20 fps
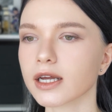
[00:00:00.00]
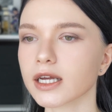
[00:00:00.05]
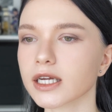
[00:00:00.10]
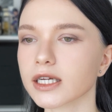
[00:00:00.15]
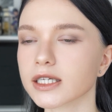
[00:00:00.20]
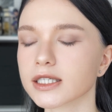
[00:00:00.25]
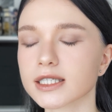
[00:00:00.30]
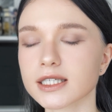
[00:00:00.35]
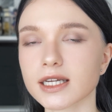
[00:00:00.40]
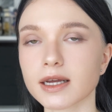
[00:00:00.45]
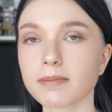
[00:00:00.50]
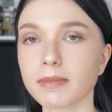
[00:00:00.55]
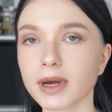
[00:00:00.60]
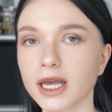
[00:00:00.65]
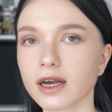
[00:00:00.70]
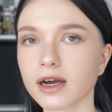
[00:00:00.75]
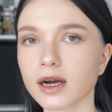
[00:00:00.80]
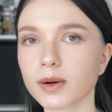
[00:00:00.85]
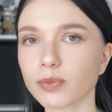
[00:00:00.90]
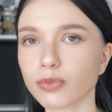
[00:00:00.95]
It's a
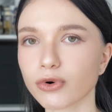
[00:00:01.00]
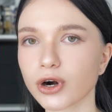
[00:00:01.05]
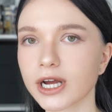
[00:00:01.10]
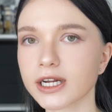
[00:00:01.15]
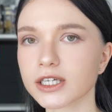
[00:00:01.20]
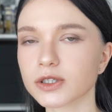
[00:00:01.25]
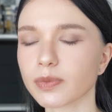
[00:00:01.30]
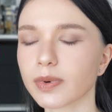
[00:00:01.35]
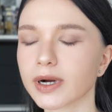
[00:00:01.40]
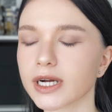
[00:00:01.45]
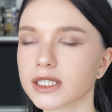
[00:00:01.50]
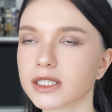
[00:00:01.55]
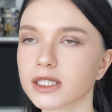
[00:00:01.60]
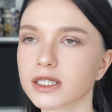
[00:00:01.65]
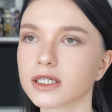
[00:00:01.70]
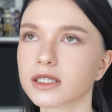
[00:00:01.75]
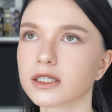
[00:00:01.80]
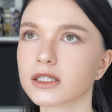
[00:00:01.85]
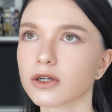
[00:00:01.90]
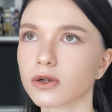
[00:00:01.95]
makeup brand, but
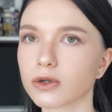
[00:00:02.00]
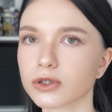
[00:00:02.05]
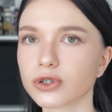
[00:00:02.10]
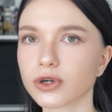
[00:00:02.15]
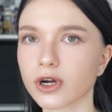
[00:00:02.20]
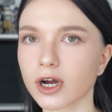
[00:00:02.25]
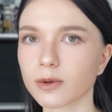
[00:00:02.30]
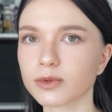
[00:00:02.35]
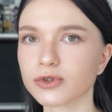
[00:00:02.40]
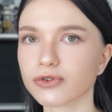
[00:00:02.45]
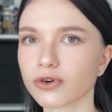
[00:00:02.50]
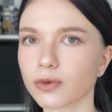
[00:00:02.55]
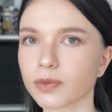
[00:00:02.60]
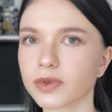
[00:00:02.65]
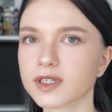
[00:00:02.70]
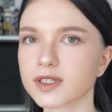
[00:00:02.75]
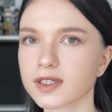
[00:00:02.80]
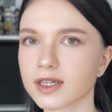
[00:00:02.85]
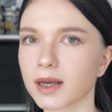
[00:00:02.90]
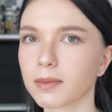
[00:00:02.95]
it also comes from
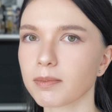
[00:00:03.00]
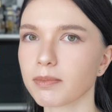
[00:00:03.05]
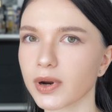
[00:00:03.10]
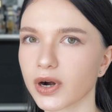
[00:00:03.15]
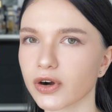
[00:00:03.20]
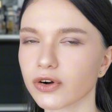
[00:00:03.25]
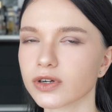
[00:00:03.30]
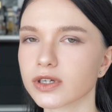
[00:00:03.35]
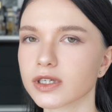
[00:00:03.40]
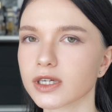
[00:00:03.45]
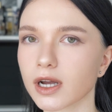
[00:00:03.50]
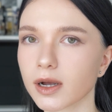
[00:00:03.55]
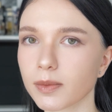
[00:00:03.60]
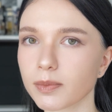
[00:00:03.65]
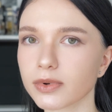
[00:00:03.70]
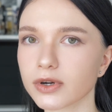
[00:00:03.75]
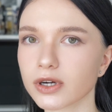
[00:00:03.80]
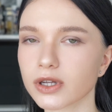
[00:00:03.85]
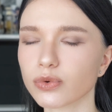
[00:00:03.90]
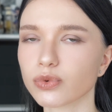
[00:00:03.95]
the same parent
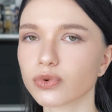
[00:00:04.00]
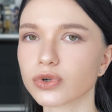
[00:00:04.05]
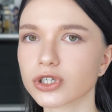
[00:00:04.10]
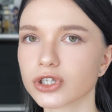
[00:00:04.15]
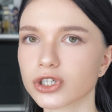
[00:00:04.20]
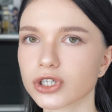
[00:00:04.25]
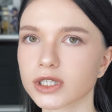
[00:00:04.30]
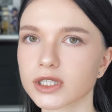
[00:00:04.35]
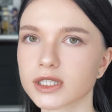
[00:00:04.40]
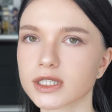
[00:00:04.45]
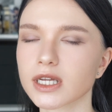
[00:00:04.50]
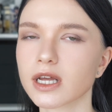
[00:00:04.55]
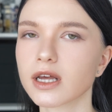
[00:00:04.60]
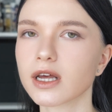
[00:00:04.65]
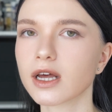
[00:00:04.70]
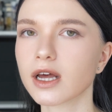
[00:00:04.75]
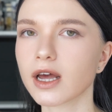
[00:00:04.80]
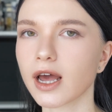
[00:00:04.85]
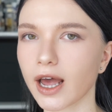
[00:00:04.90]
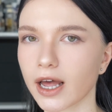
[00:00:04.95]
company, which is
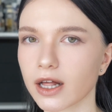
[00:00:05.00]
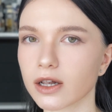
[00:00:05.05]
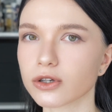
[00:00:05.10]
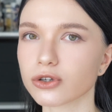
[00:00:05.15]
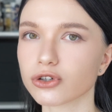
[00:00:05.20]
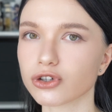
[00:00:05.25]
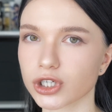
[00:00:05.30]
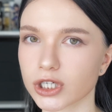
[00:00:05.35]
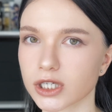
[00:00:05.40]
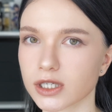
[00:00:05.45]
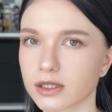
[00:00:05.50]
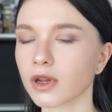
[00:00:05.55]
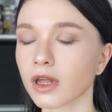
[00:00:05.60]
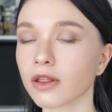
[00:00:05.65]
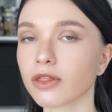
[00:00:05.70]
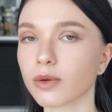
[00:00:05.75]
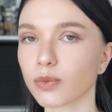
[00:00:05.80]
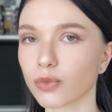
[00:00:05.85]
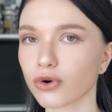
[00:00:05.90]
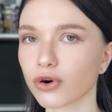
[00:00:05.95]
LG.
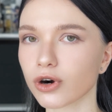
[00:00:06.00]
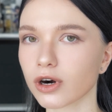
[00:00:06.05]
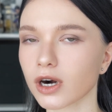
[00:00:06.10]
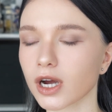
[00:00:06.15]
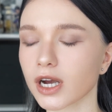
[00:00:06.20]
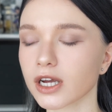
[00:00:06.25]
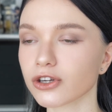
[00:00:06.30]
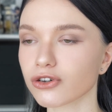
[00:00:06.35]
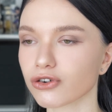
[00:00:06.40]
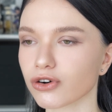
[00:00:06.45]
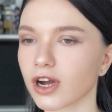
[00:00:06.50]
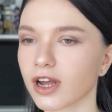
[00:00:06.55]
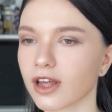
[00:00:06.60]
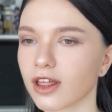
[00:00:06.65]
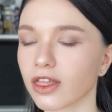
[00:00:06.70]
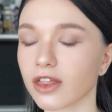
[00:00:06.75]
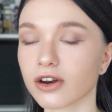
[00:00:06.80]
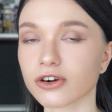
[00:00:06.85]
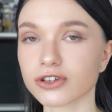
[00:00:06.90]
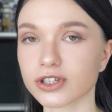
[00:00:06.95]
And the more I try
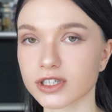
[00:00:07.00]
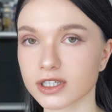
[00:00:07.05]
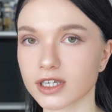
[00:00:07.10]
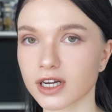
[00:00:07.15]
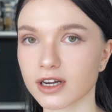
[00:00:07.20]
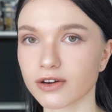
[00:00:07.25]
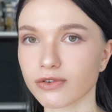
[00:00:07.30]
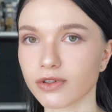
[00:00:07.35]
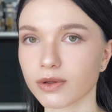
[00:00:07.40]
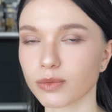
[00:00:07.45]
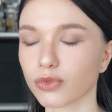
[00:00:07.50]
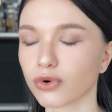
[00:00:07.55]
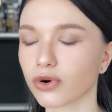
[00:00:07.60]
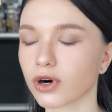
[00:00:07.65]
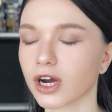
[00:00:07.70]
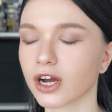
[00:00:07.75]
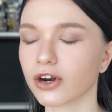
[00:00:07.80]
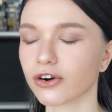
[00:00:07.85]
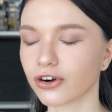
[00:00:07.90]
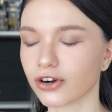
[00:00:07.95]
their stuff, the
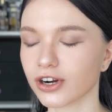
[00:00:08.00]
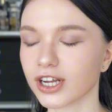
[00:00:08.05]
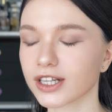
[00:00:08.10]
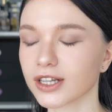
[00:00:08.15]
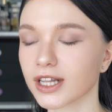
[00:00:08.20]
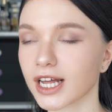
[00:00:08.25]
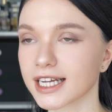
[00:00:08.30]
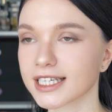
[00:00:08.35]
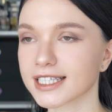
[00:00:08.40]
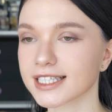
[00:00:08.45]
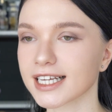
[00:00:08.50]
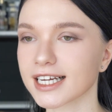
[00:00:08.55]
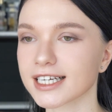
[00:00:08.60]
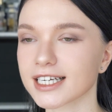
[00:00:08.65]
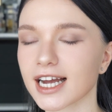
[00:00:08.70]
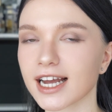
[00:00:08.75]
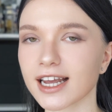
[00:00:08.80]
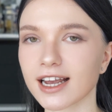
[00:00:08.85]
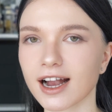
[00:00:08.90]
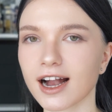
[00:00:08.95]
more I realize
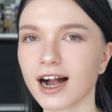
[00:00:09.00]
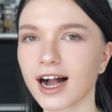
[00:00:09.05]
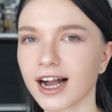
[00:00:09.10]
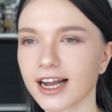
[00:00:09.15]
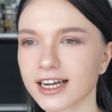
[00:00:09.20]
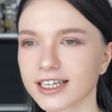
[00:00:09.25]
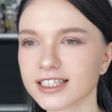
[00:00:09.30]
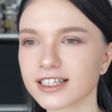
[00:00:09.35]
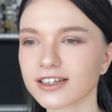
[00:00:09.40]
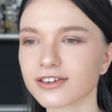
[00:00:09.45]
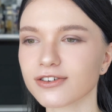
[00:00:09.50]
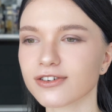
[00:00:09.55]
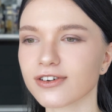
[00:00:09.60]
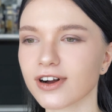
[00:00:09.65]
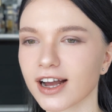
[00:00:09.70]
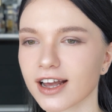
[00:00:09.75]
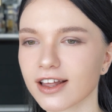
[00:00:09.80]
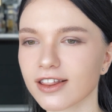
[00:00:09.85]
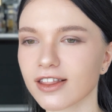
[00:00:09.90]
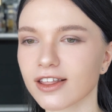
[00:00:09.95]
that I kind of
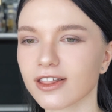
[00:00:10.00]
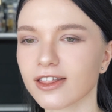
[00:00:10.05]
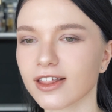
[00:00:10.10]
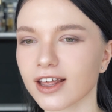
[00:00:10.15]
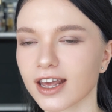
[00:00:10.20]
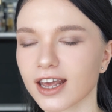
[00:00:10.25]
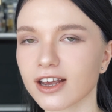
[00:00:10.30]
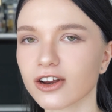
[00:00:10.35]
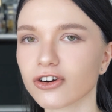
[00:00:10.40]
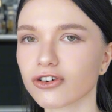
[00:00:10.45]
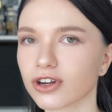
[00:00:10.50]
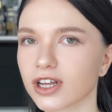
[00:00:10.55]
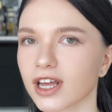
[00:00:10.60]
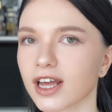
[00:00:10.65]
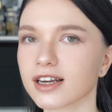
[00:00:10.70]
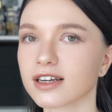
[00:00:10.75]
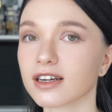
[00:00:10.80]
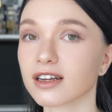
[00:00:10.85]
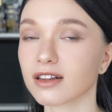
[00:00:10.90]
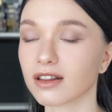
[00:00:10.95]
find that they
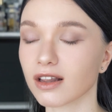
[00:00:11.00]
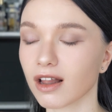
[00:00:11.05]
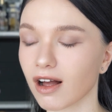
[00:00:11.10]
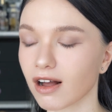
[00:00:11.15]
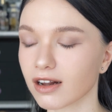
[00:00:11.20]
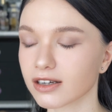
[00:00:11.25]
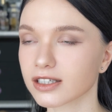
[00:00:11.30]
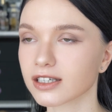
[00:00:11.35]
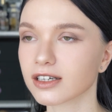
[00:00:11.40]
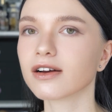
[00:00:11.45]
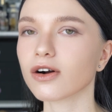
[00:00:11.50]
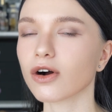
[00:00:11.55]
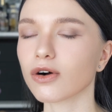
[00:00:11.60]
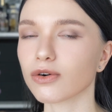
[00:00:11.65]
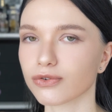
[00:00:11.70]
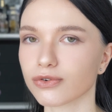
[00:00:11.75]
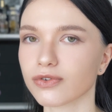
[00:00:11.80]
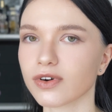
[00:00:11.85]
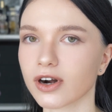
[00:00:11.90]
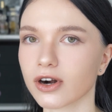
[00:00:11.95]
create a lot
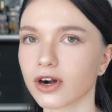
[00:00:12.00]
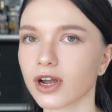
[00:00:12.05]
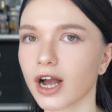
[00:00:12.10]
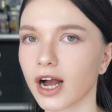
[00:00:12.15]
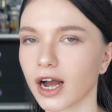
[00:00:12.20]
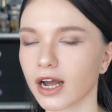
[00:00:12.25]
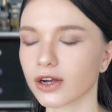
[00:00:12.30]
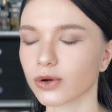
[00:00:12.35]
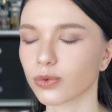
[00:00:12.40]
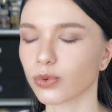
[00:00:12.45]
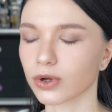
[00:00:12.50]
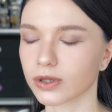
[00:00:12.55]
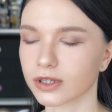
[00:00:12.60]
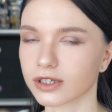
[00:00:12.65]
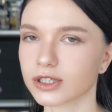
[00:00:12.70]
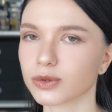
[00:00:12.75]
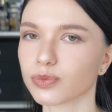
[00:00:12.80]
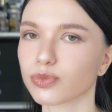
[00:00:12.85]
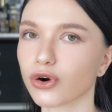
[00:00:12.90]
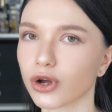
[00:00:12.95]
of very high
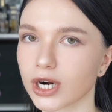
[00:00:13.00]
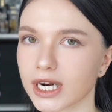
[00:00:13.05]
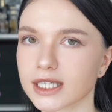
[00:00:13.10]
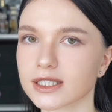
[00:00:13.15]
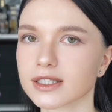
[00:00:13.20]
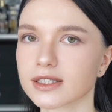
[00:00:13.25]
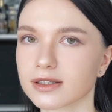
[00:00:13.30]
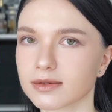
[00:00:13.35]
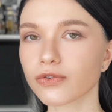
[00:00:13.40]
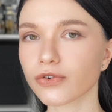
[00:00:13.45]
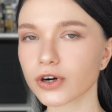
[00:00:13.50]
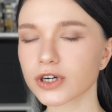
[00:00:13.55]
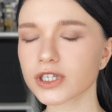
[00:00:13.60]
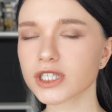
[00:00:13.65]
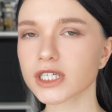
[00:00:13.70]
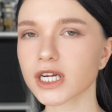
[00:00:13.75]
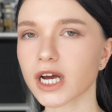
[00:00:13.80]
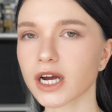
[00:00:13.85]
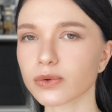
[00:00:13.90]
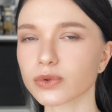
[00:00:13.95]
quality products.
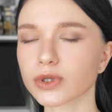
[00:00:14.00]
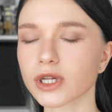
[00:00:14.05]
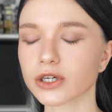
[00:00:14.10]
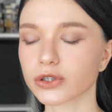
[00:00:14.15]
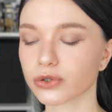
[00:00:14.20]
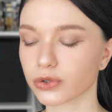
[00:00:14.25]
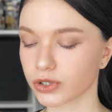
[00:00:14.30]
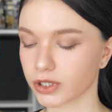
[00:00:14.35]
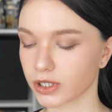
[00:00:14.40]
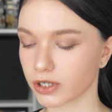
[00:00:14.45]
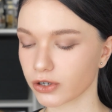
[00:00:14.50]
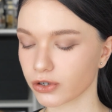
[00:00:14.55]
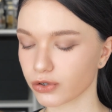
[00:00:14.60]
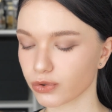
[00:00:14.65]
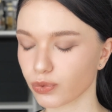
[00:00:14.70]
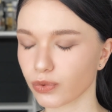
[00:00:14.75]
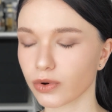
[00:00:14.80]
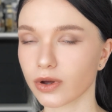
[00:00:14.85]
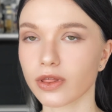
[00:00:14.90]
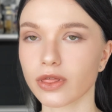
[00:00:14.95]
First, I would like to
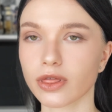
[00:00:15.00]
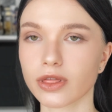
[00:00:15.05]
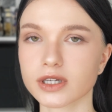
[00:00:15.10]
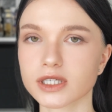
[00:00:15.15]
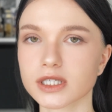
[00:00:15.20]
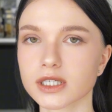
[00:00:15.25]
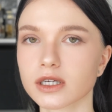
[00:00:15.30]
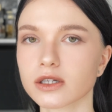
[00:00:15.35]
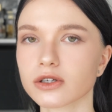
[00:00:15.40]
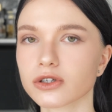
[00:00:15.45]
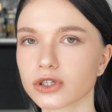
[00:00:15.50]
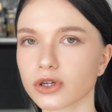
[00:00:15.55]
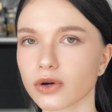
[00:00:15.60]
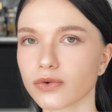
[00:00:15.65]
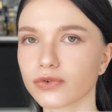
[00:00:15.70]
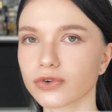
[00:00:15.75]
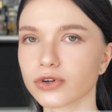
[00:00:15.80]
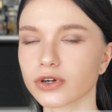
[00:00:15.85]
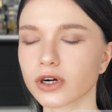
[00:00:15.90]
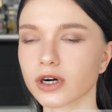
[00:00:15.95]
start with the skin
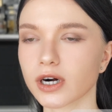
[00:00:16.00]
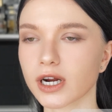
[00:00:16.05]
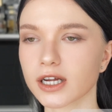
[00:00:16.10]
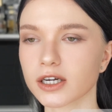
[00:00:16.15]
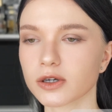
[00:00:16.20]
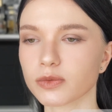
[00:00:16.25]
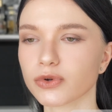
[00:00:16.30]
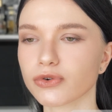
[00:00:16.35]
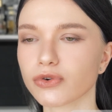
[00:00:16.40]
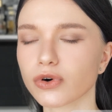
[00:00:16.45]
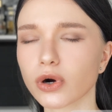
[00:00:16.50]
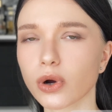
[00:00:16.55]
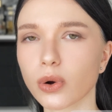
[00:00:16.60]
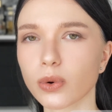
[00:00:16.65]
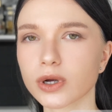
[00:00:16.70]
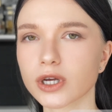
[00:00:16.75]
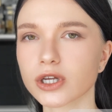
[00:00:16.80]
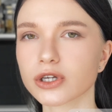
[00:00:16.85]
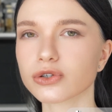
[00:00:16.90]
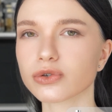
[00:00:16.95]
softener, and before
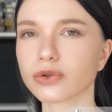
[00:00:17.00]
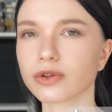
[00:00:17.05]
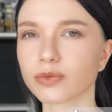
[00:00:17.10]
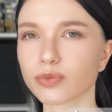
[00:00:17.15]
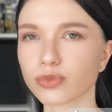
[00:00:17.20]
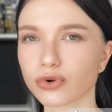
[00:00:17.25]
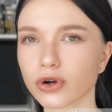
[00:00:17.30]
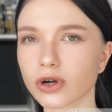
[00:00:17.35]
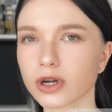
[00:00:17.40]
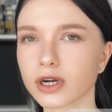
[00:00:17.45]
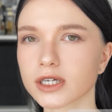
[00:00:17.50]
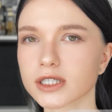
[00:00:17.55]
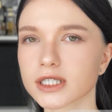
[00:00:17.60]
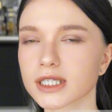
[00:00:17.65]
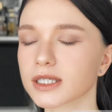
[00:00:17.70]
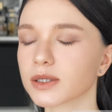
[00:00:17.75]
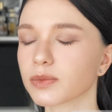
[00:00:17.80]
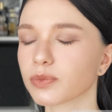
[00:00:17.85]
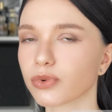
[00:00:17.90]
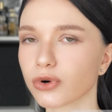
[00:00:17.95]
going into the products
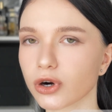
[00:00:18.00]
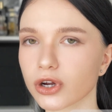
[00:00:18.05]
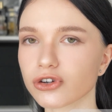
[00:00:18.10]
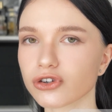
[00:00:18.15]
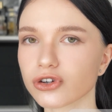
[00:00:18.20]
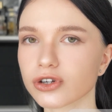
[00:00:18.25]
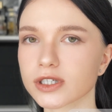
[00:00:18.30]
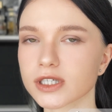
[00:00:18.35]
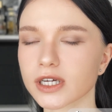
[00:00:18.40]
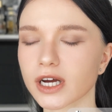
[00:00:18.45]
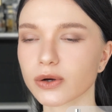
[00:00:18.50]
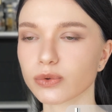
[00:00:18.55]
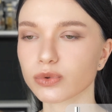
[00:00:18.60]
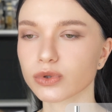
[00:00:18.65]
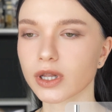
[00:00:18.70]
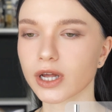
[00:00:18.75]
and impressions, I would